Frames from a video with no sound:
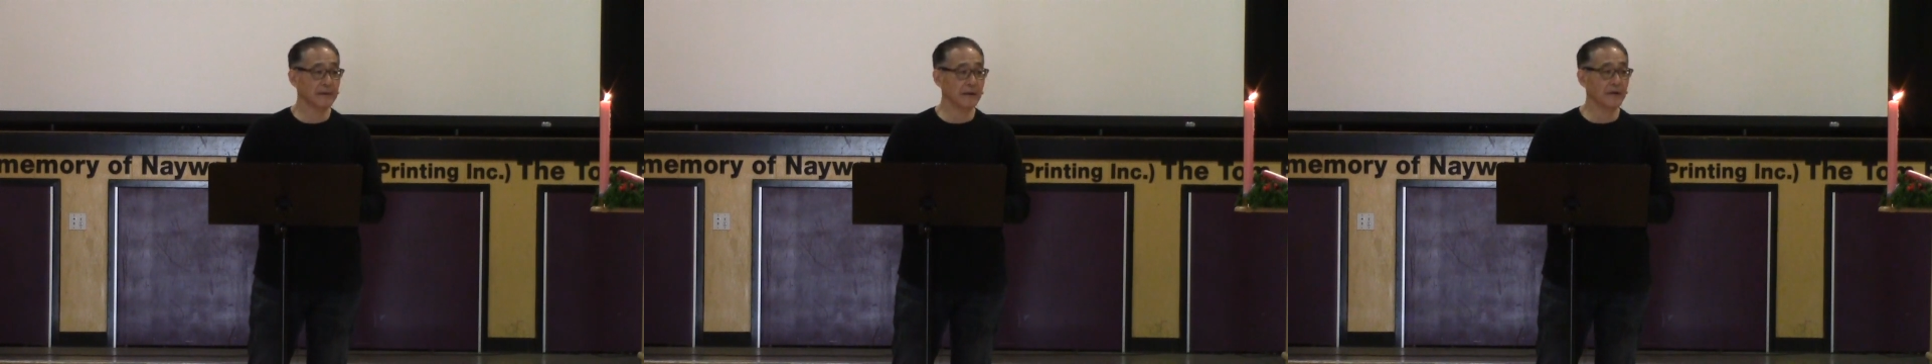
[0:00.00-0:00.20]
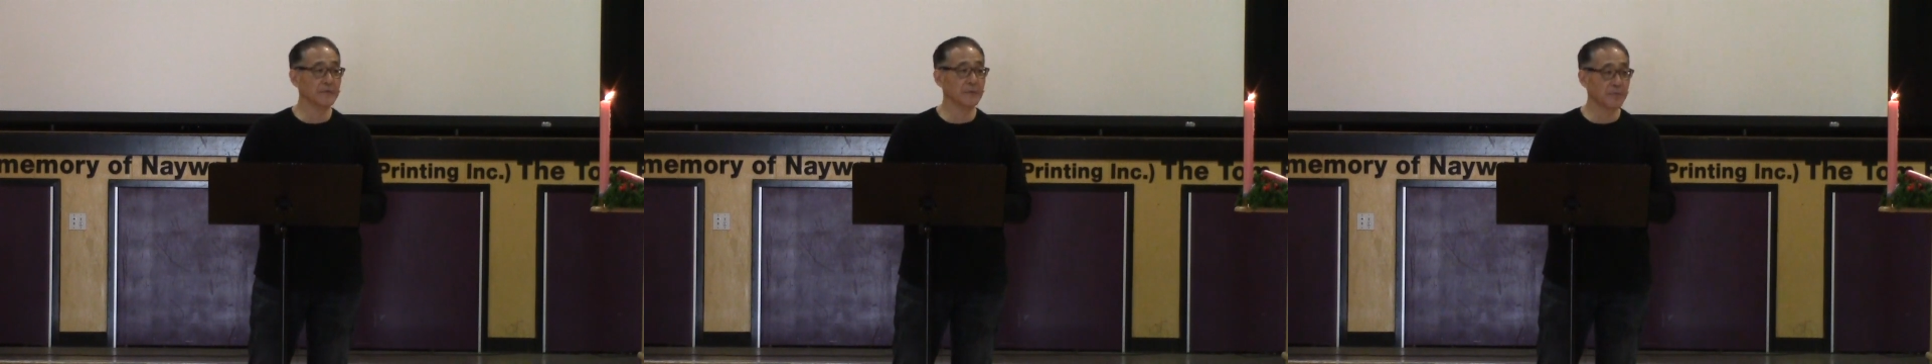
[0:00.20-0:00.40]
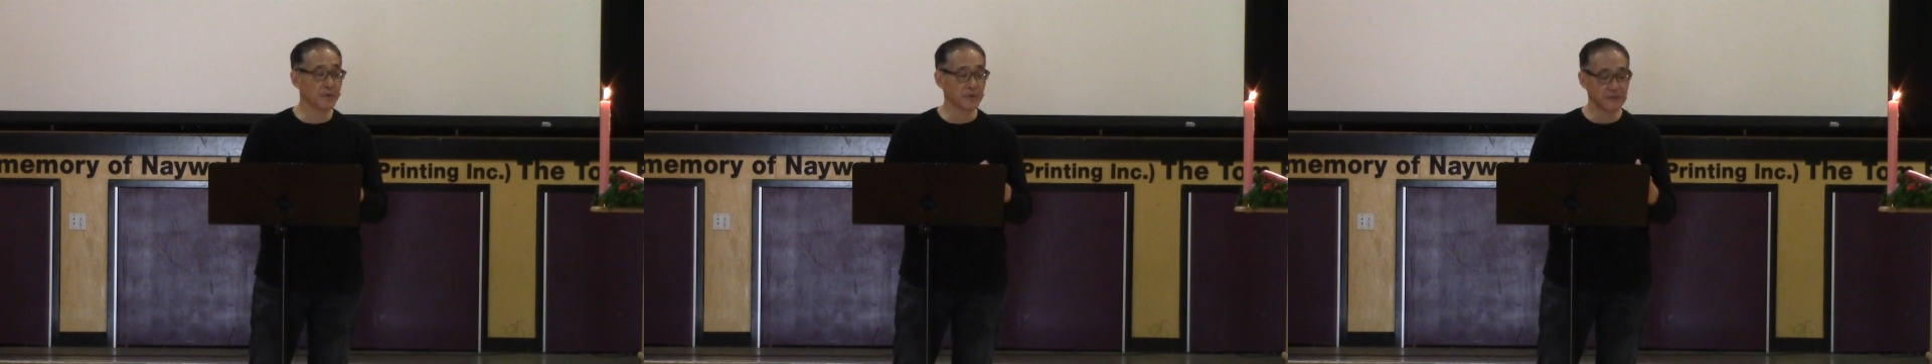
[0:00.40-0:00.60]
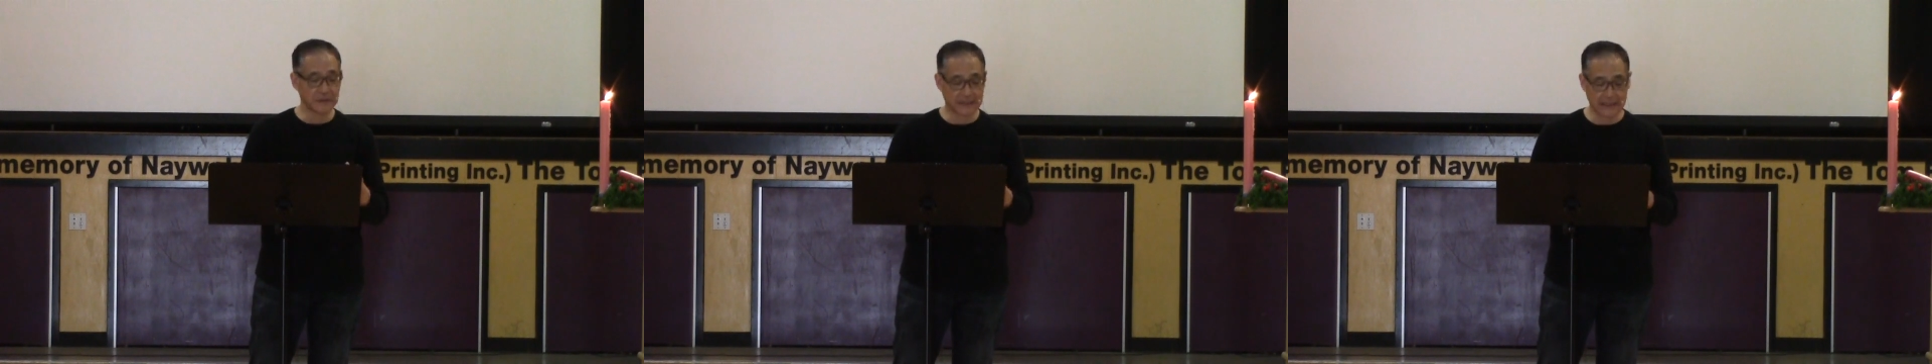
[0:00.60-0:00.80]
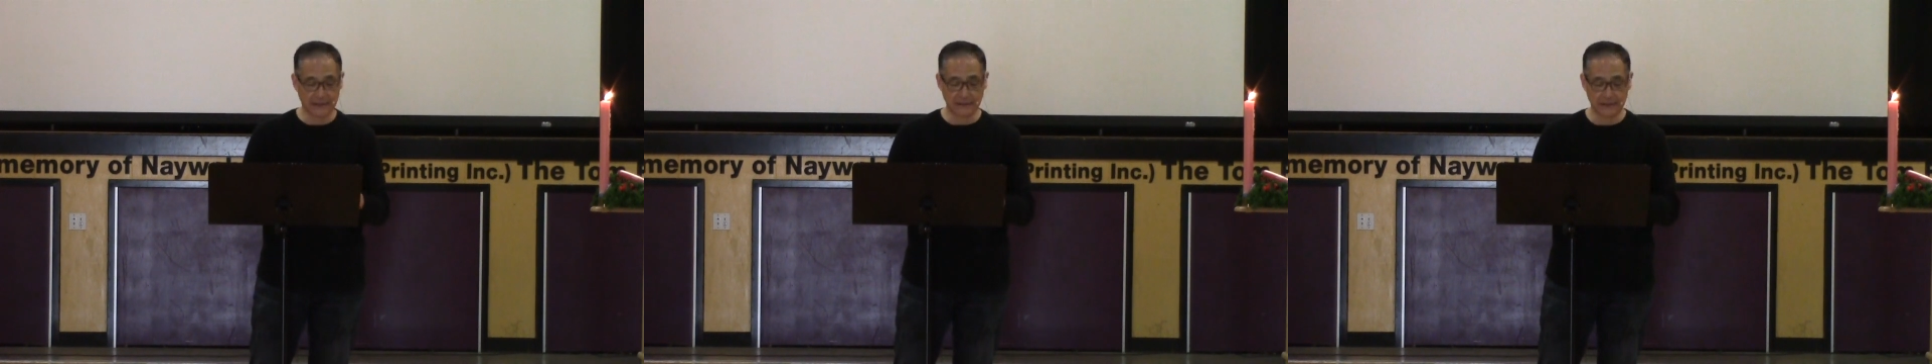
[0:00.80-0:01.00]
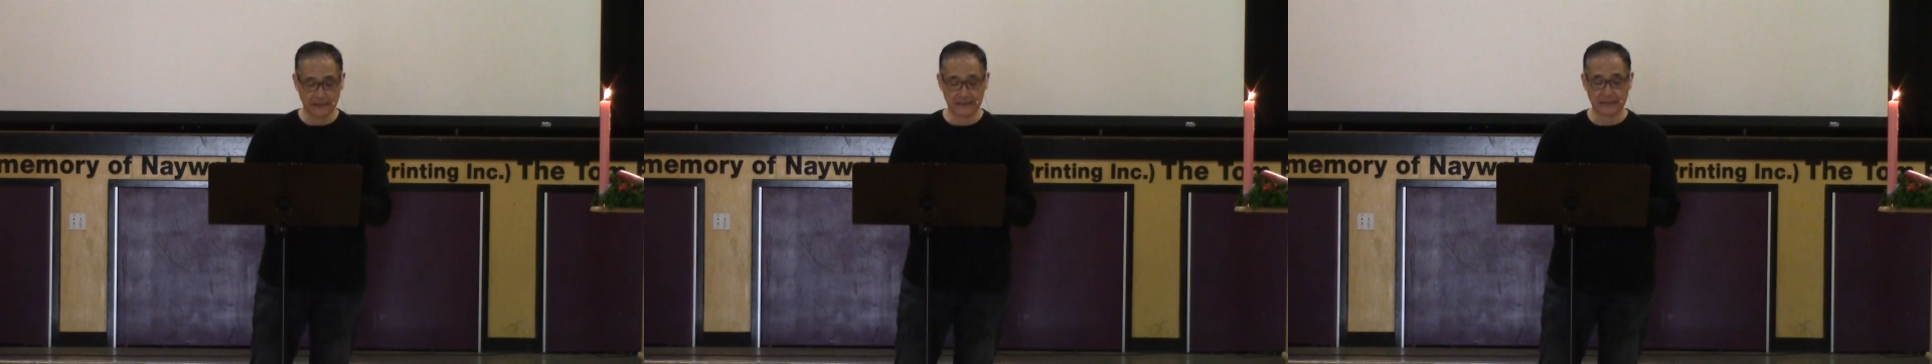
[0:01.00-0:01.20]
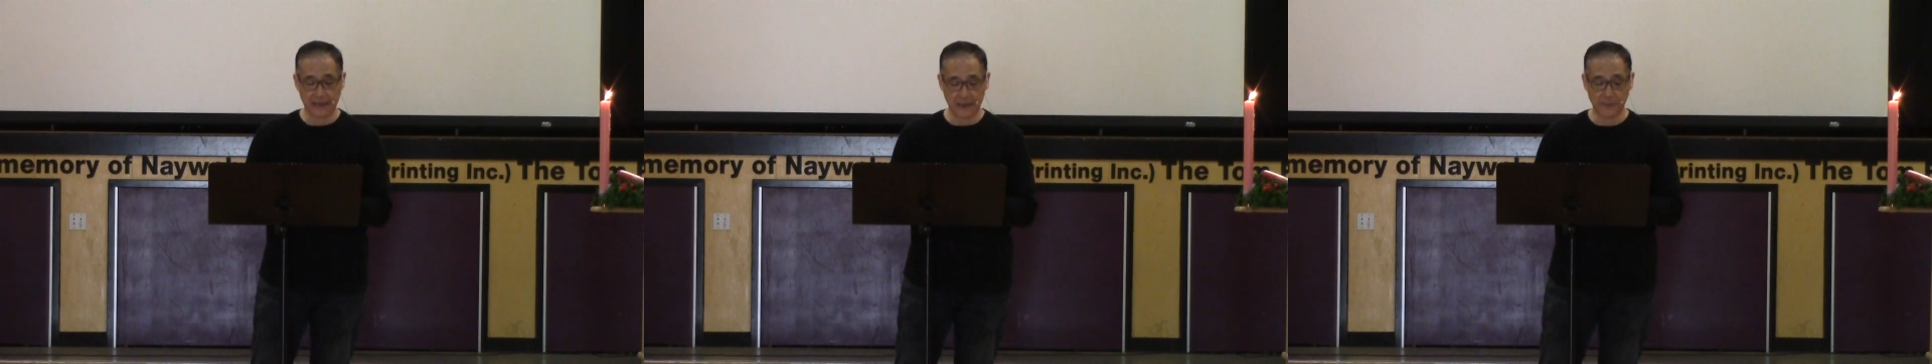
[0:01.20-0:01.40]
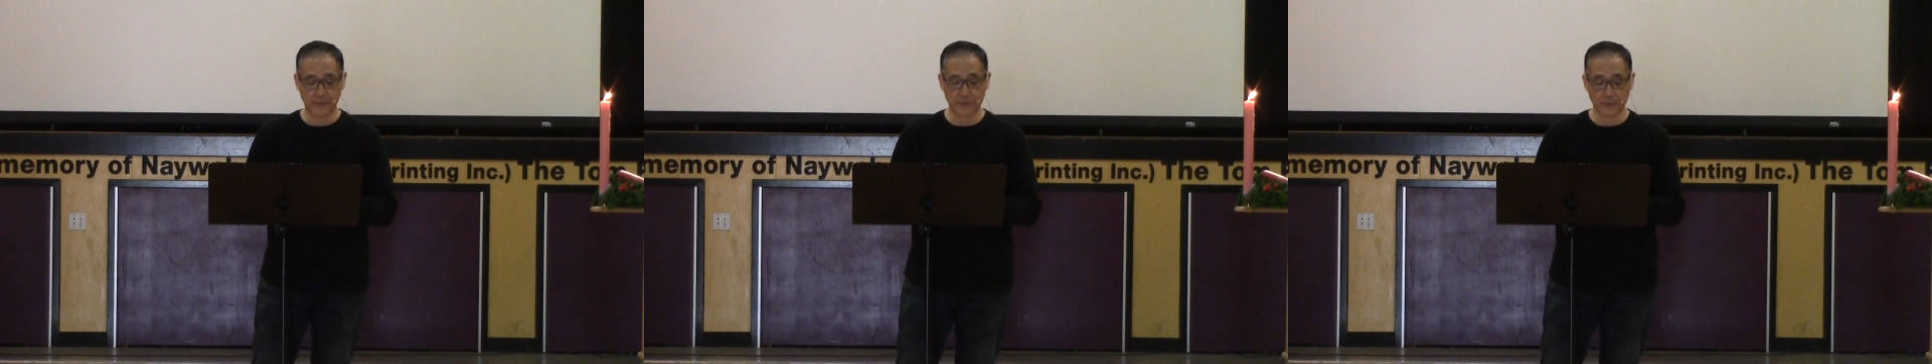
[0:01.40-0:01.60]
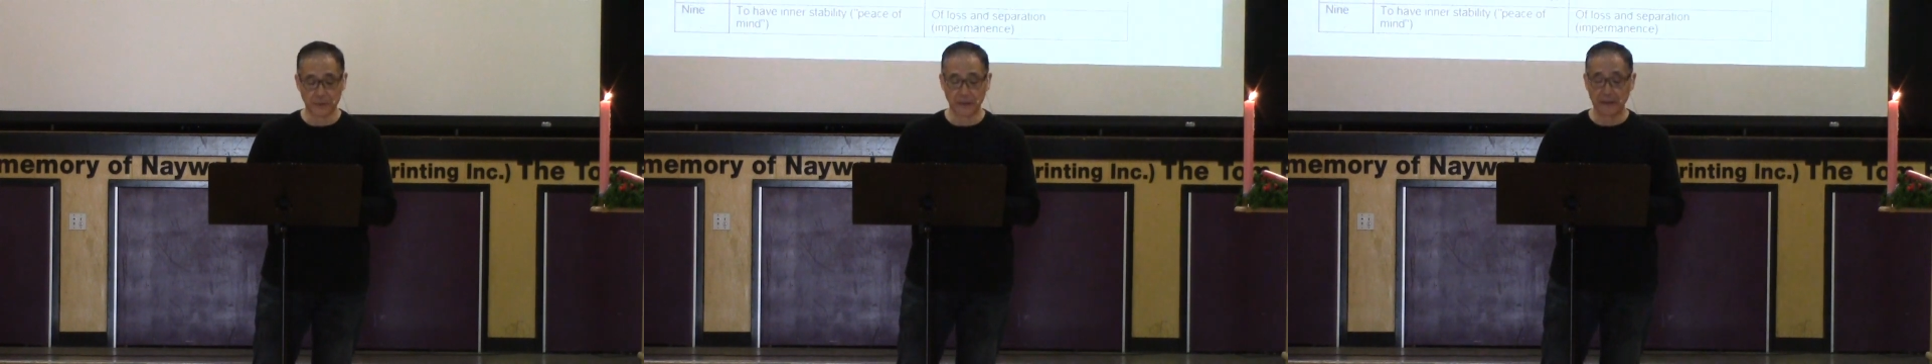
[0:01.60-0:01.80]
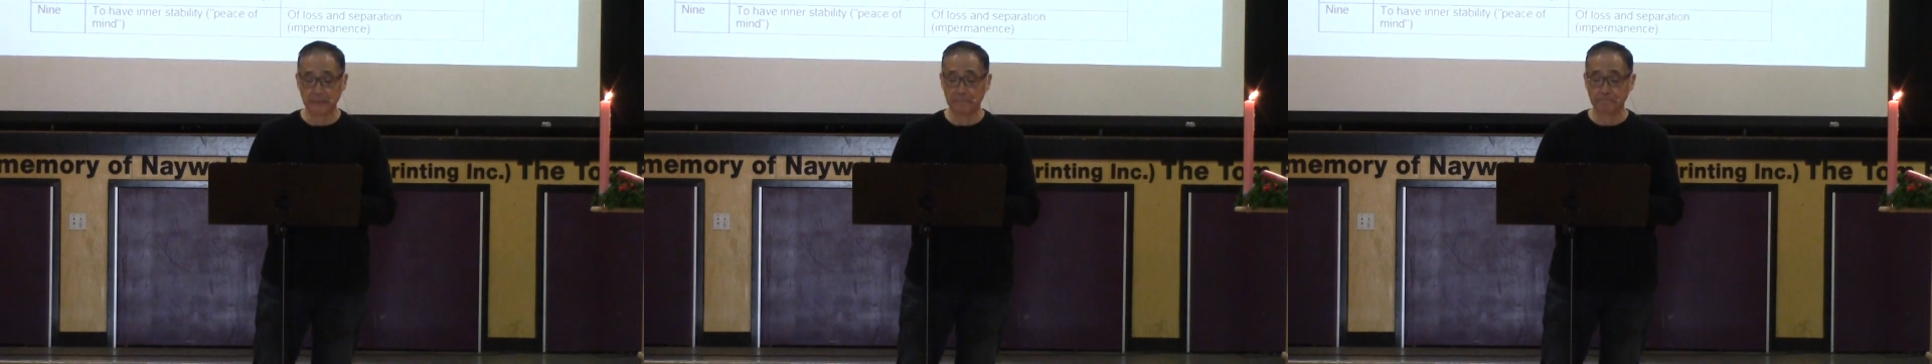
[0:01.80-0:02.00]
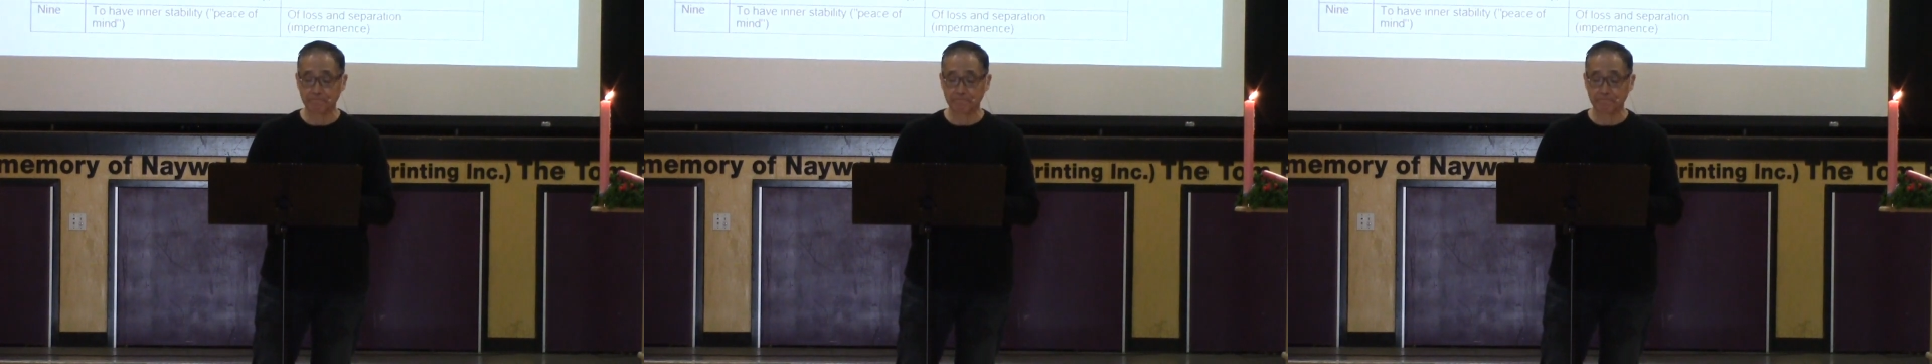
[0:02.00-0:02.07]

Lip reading: of the personality type 3.